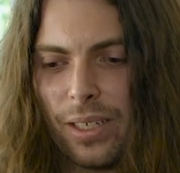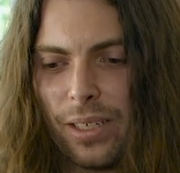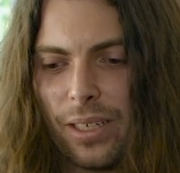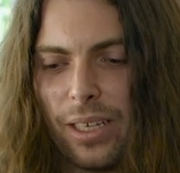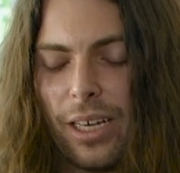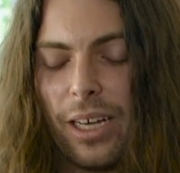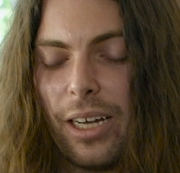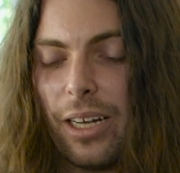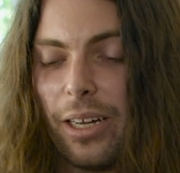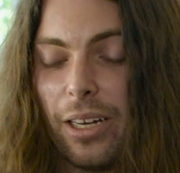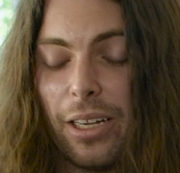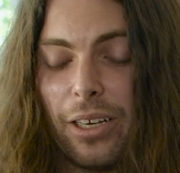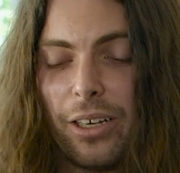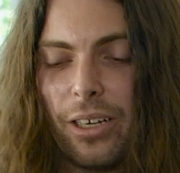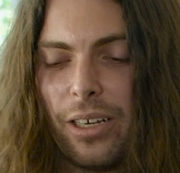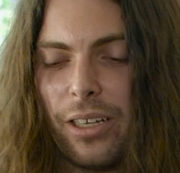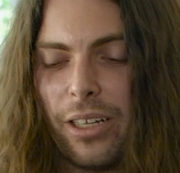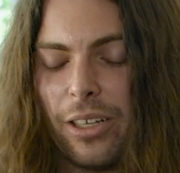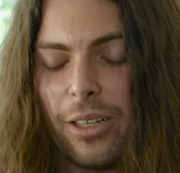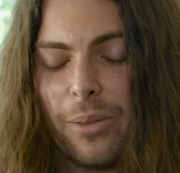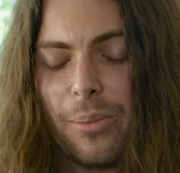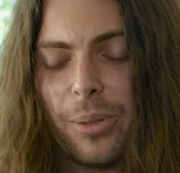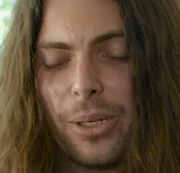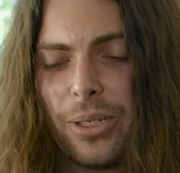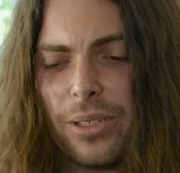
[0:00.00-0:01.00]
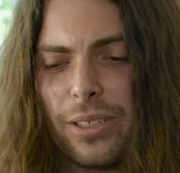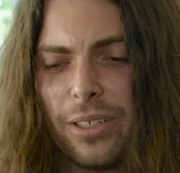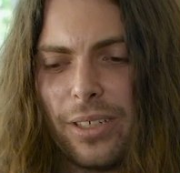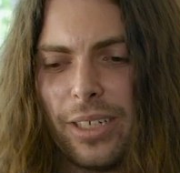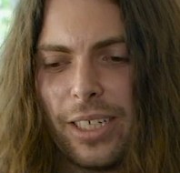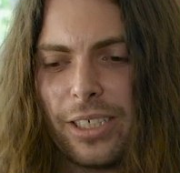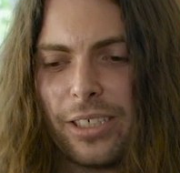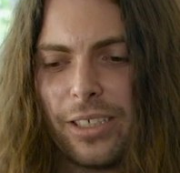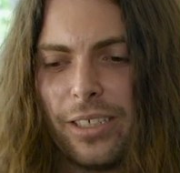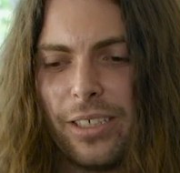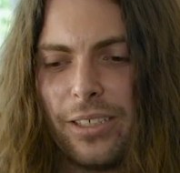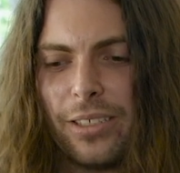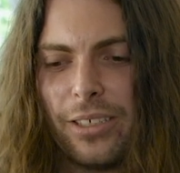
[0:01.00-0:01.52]
And another person
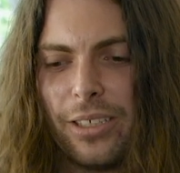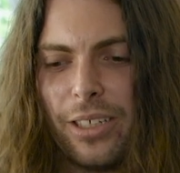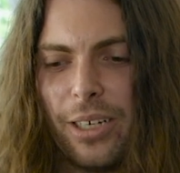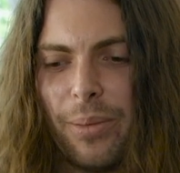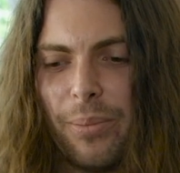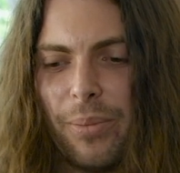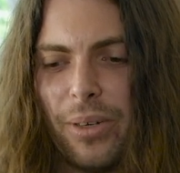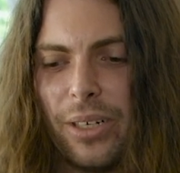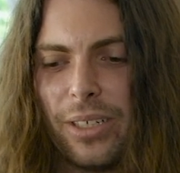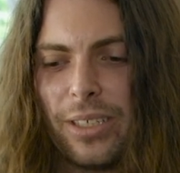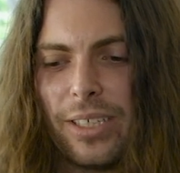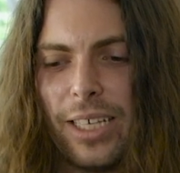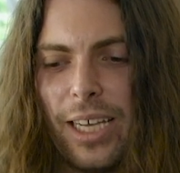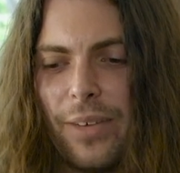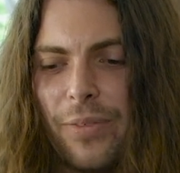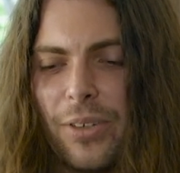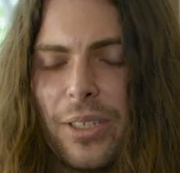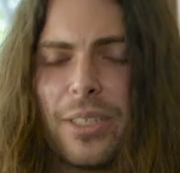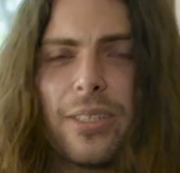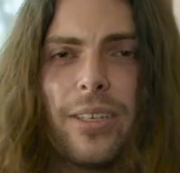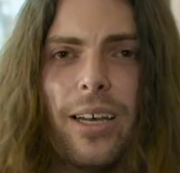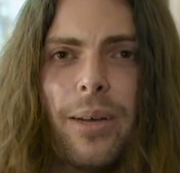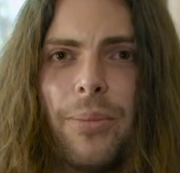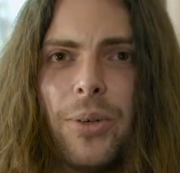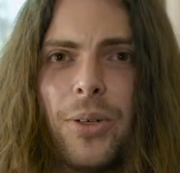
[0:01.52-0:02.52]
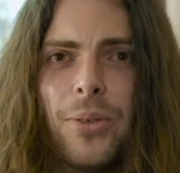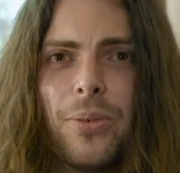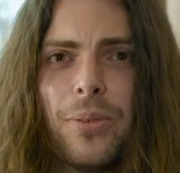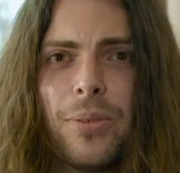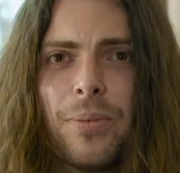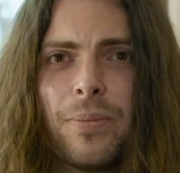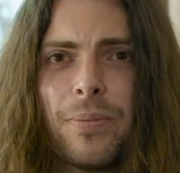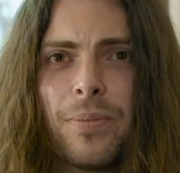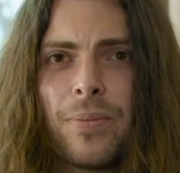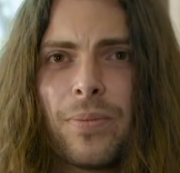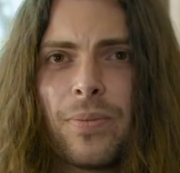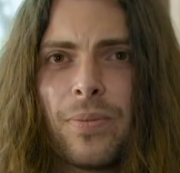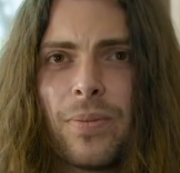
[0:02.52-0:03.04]
actually is Xavier Samuel.
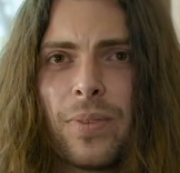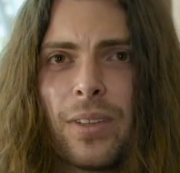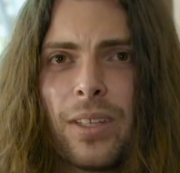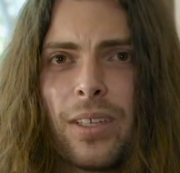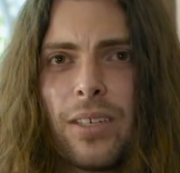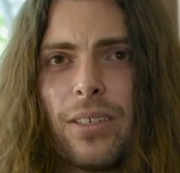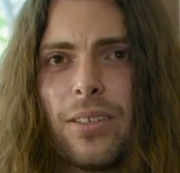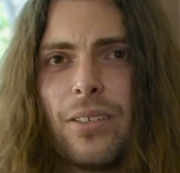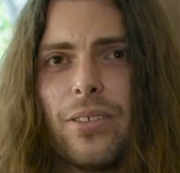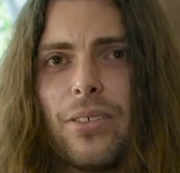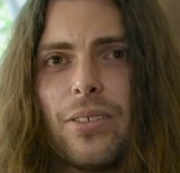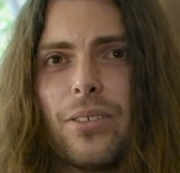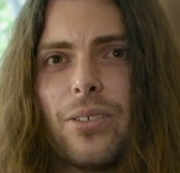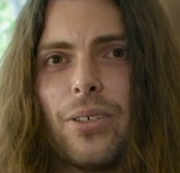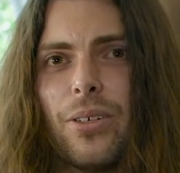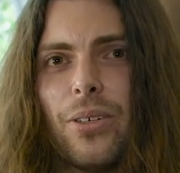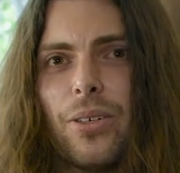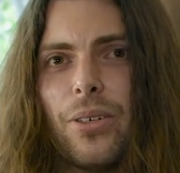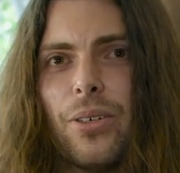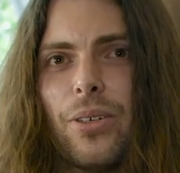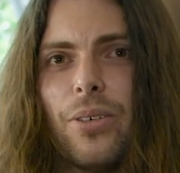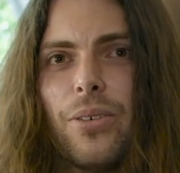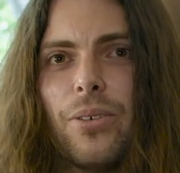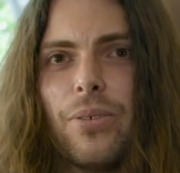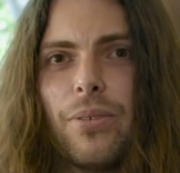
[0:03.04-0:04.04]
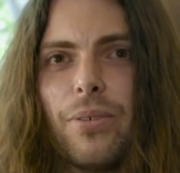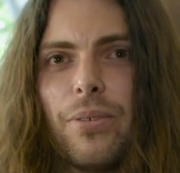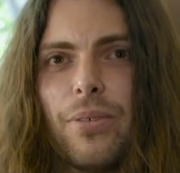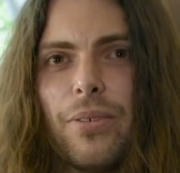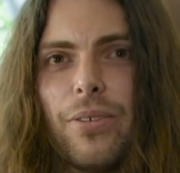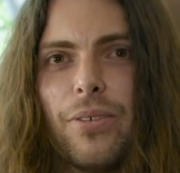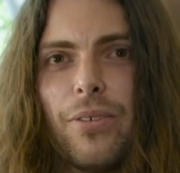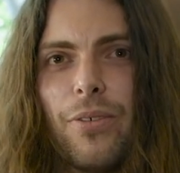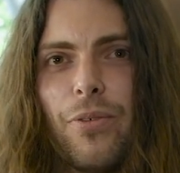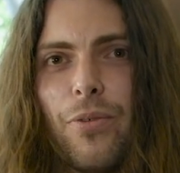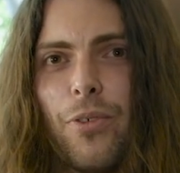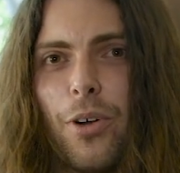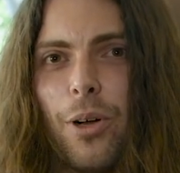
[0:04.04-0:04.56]
So
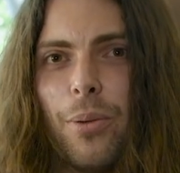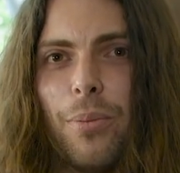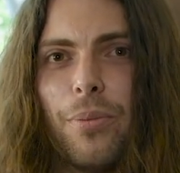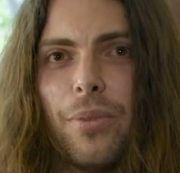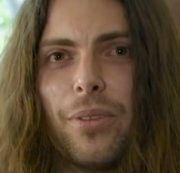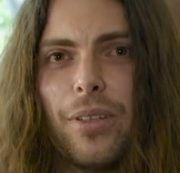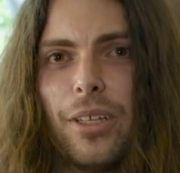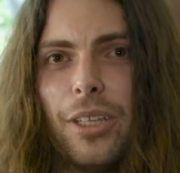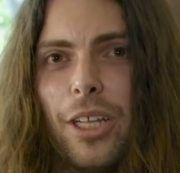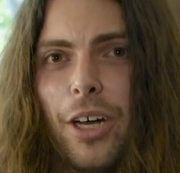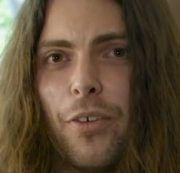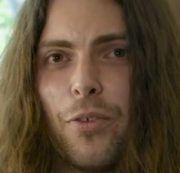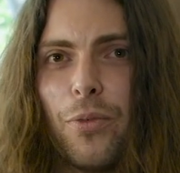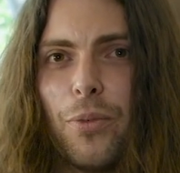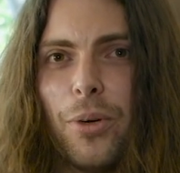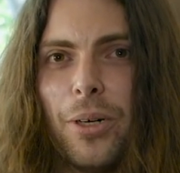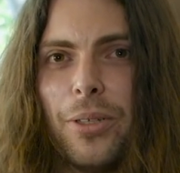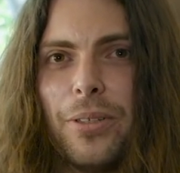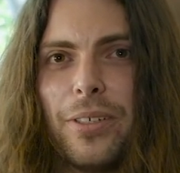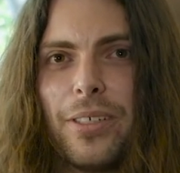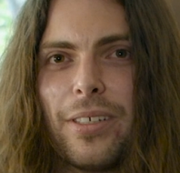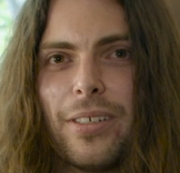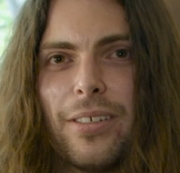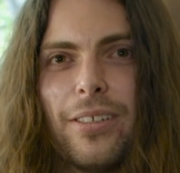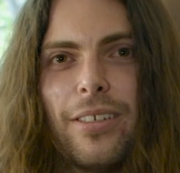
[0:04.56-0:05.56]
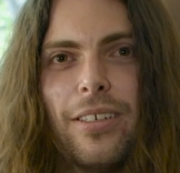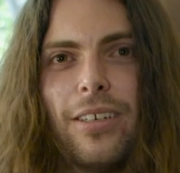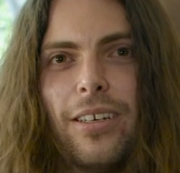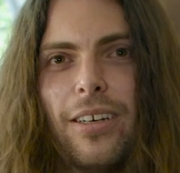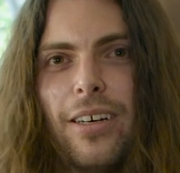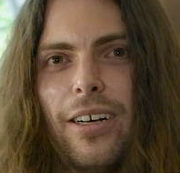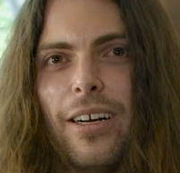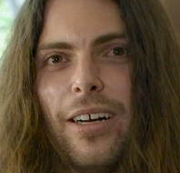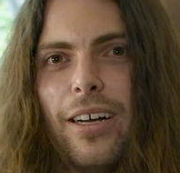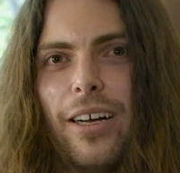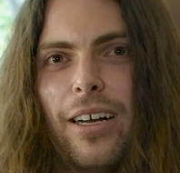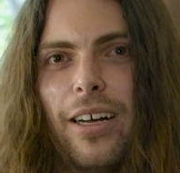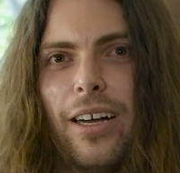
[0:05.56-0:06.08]
from The Loved Ones,
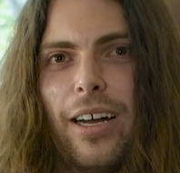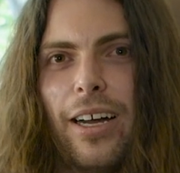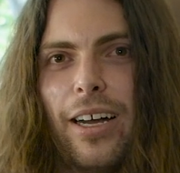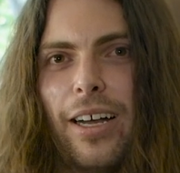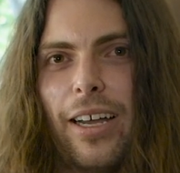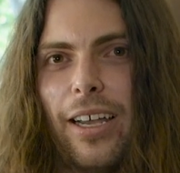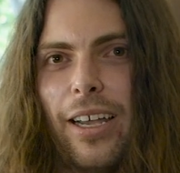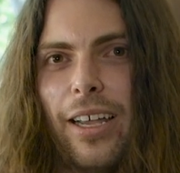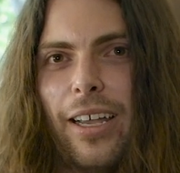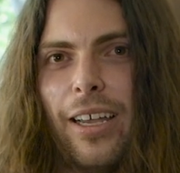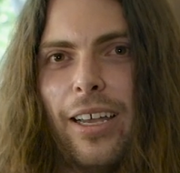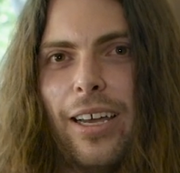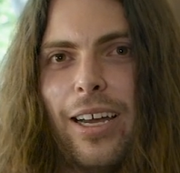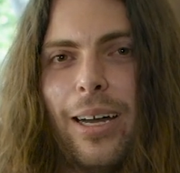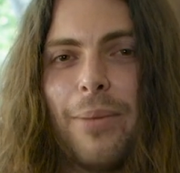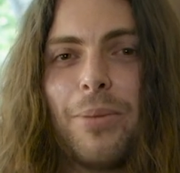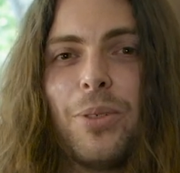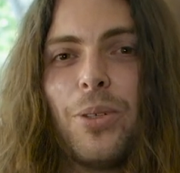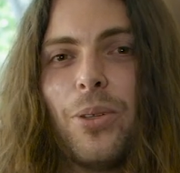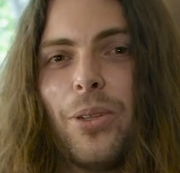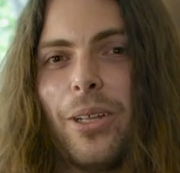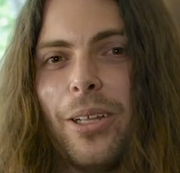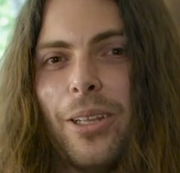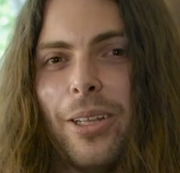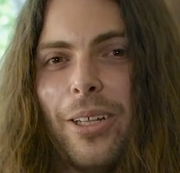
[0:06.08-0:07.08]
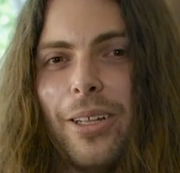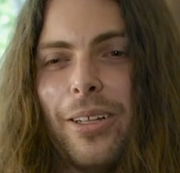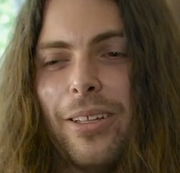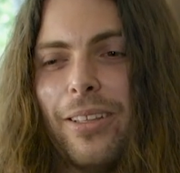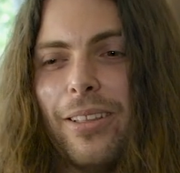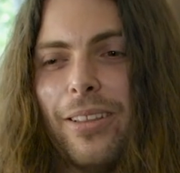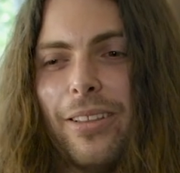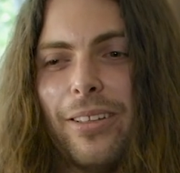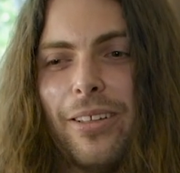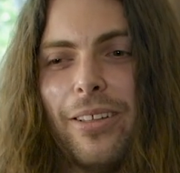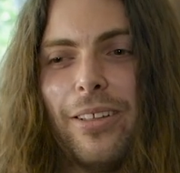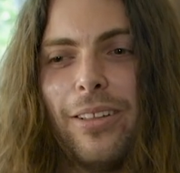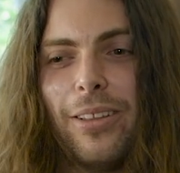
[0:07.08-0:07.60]
I absolutely
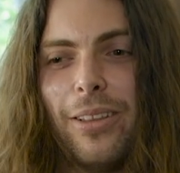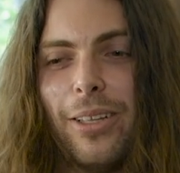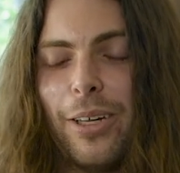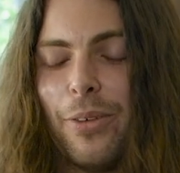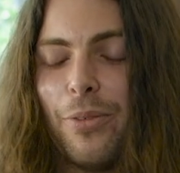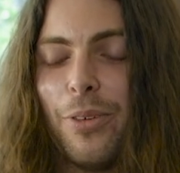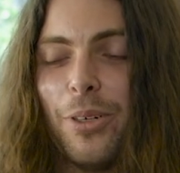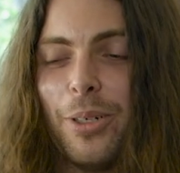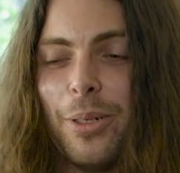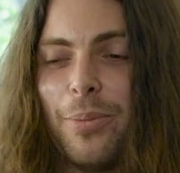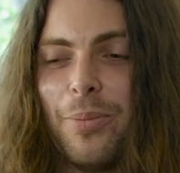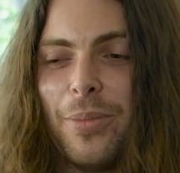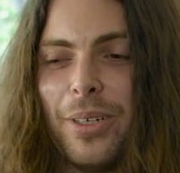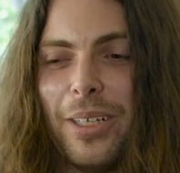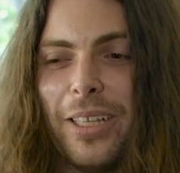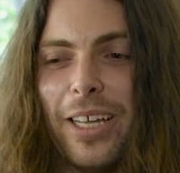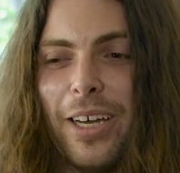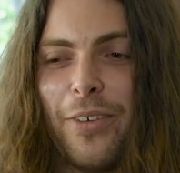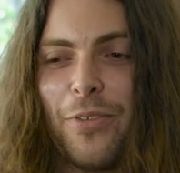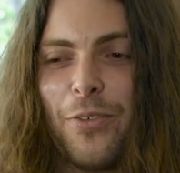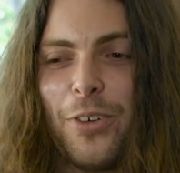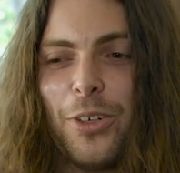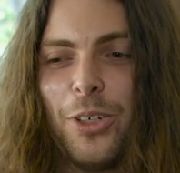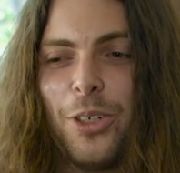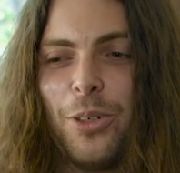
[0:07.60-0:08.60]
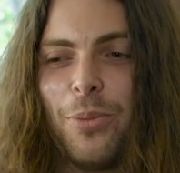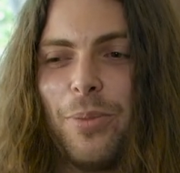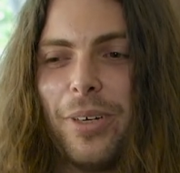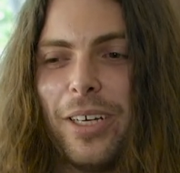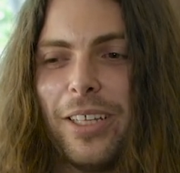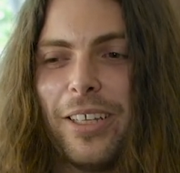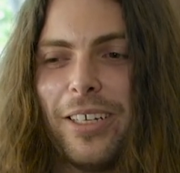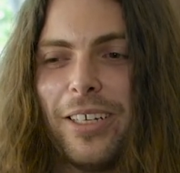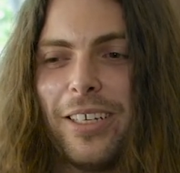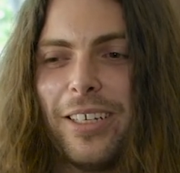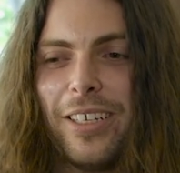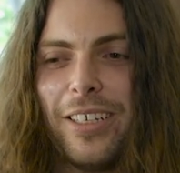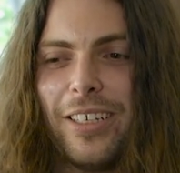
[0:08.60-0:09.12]
love him in that film. I
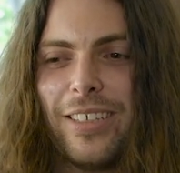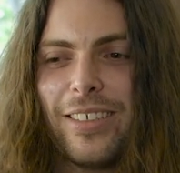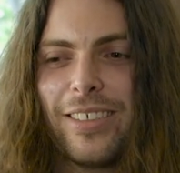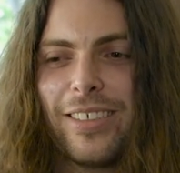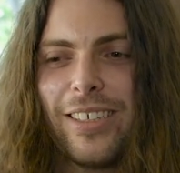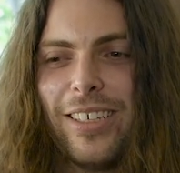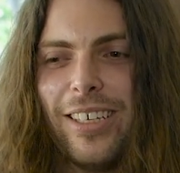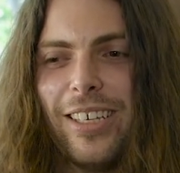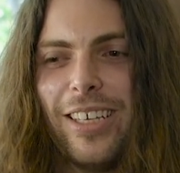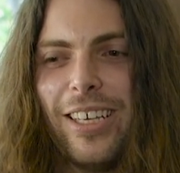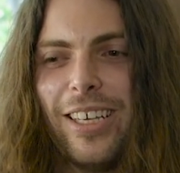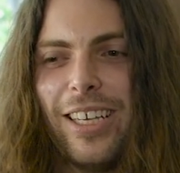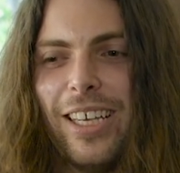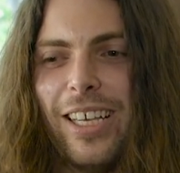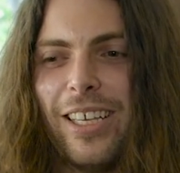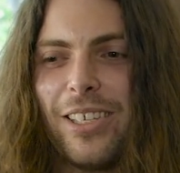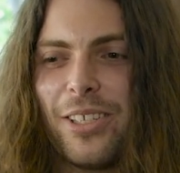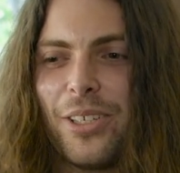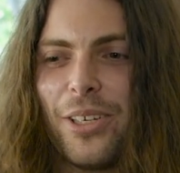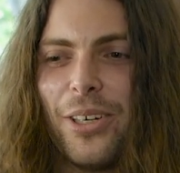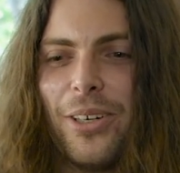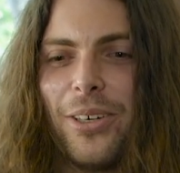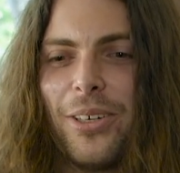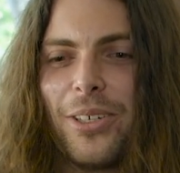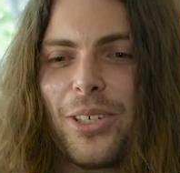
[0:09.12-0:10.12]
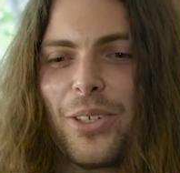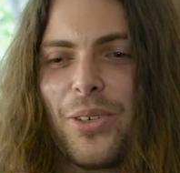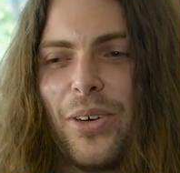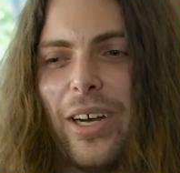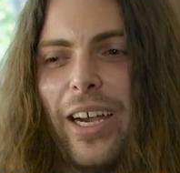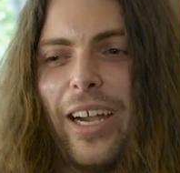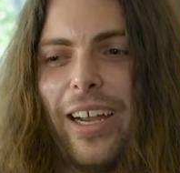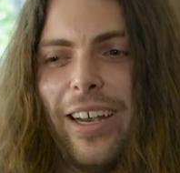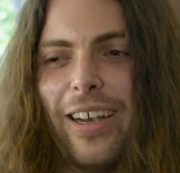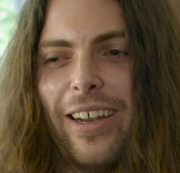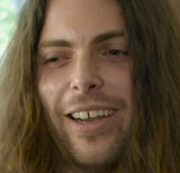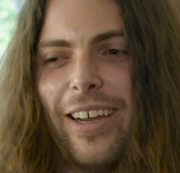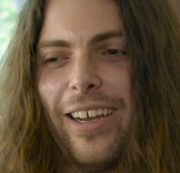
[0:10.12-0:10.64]
think his turn is
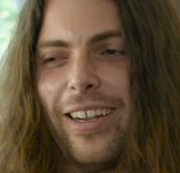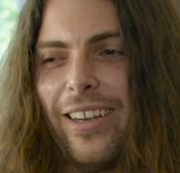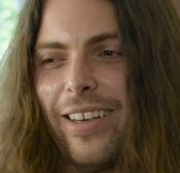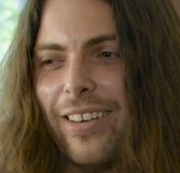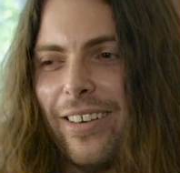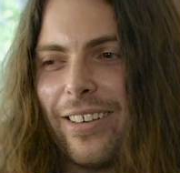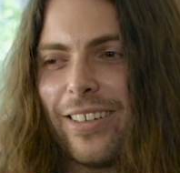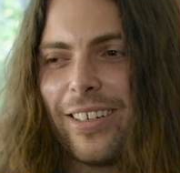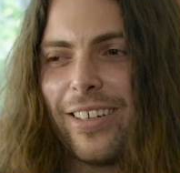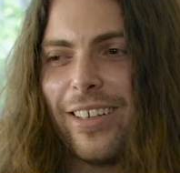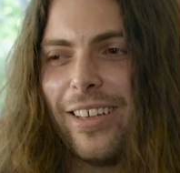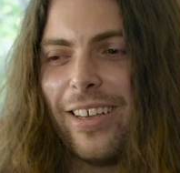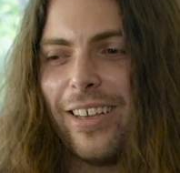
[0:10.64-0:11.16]
great, and